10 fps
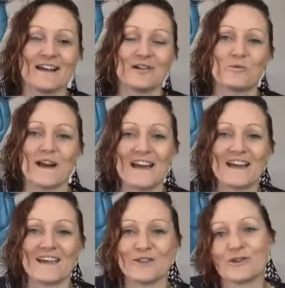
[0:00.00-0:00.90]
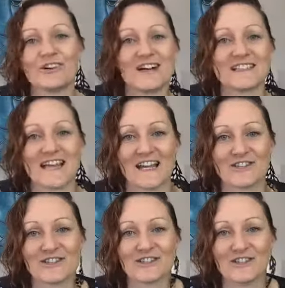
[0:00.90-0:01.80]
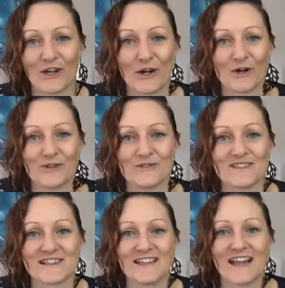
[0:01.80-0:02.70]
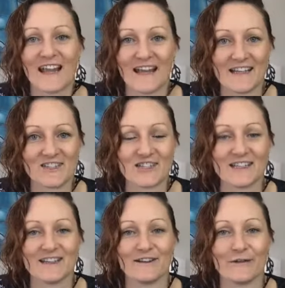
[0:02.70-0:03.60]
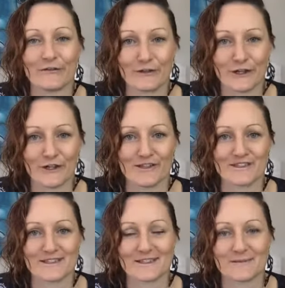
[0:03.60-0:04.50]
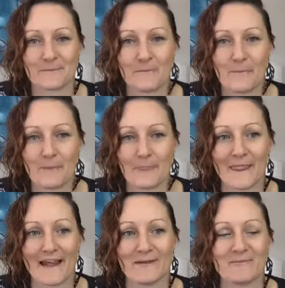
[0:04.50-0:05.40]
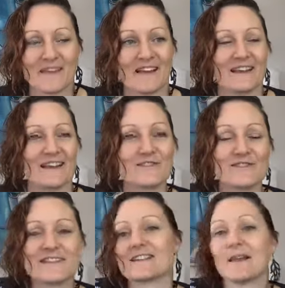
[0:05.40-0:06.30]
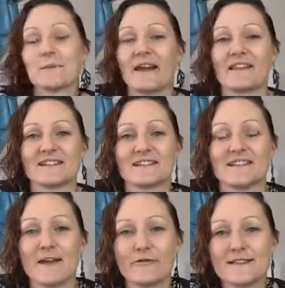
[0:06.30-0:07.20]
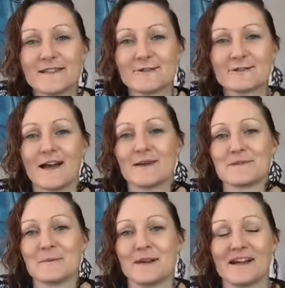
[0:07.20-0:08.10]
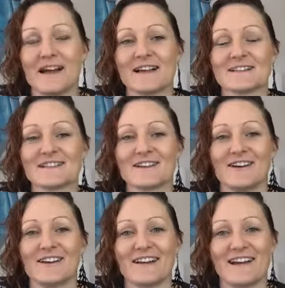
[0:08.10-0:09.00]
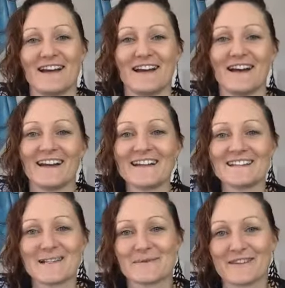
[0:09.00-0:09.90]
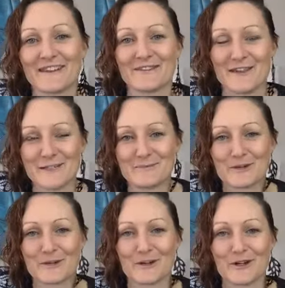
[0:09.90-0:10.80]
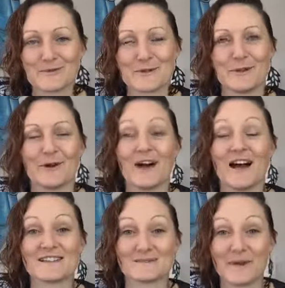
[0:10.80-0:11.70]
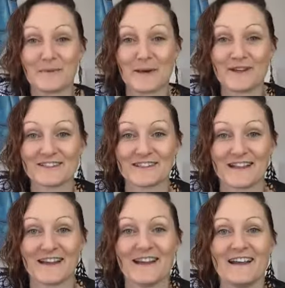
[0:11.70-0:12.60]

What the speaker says: where your attention goes, energy flows. Now, the interesting thing about this is every single time somebody asks on in some of the Facebook groups or asks me personally,